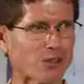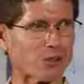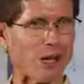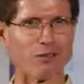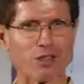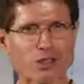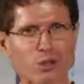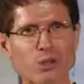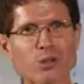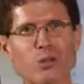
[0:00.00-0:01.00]
12, verse
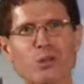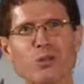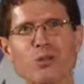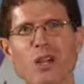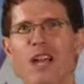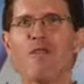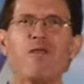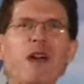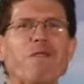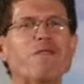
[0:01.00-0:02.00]
2.
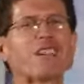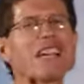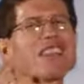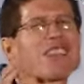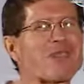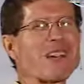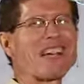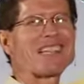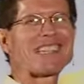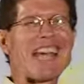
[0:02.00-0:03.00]

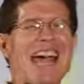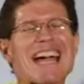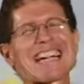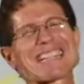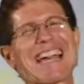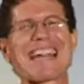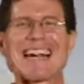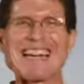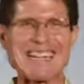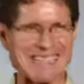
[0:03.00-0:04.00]
53 texts at
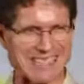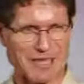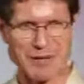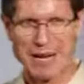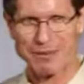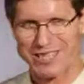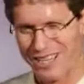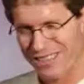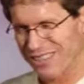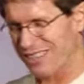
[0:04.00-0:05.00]
least, the Bible
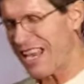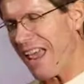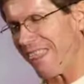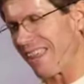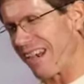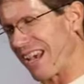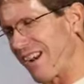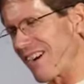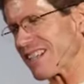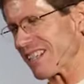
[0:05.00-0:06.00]
tells us, the dead
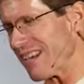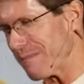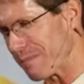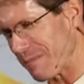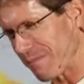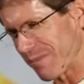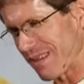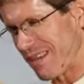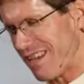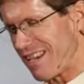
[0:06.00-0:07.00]
are asleep.
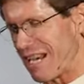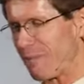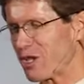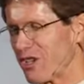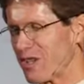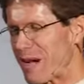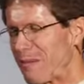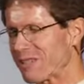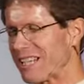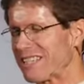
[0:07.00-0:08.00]
Number two, the
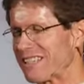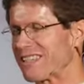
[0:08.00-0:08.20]
Bible teaches